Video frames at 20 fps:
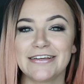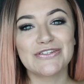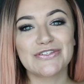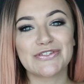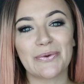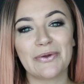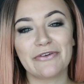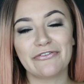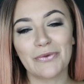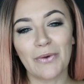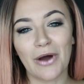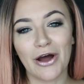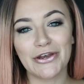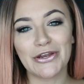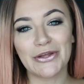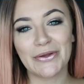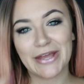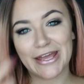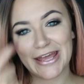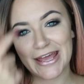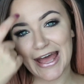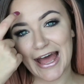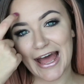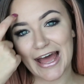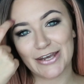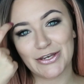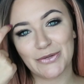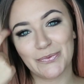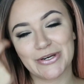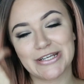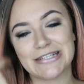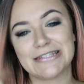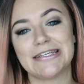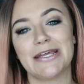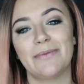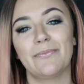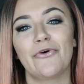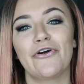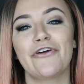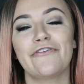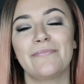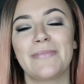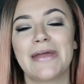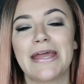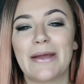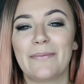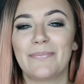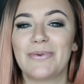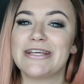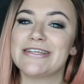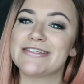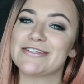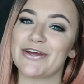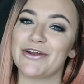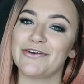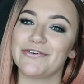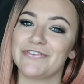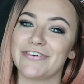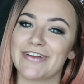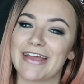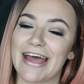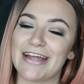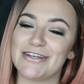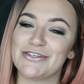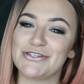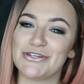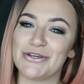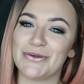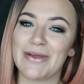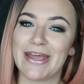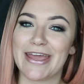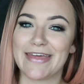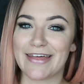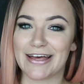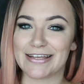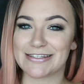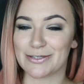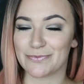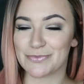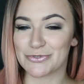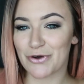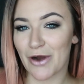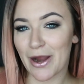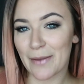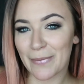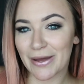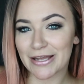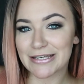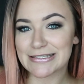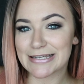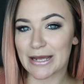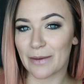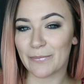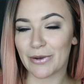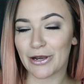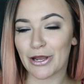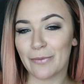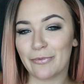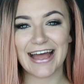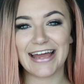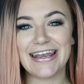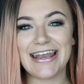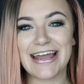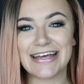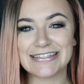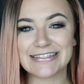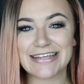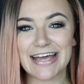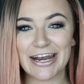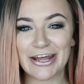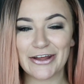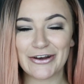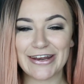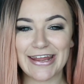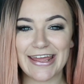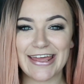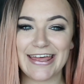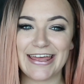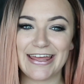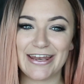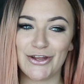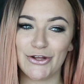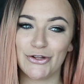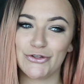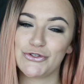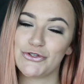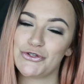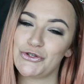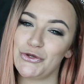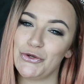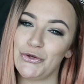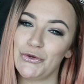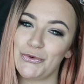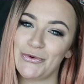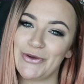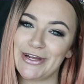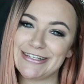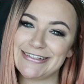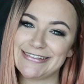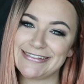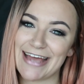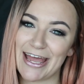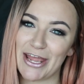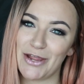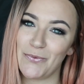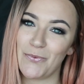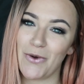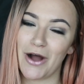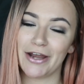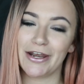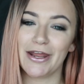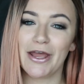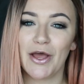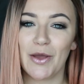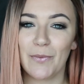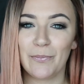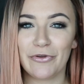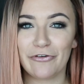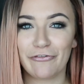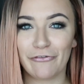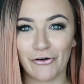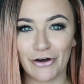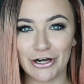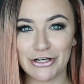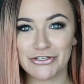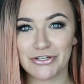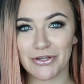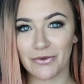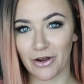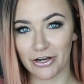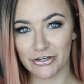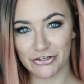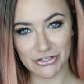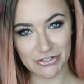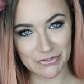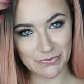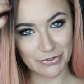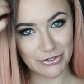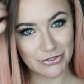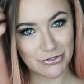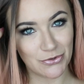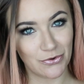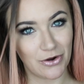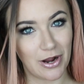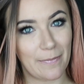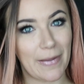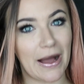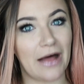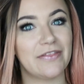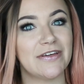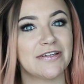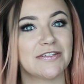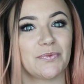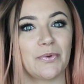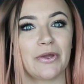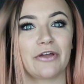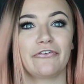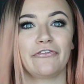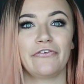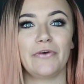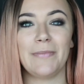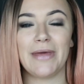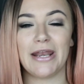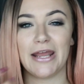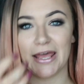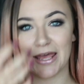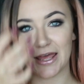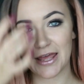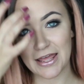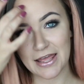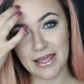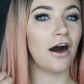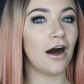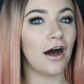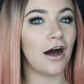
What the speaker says: So if you are new here and you want to see more of me, please don't forget to hit that subscribe button down below. And let's get on in to day one. Before I do, I just want to talk about this wig for a minute.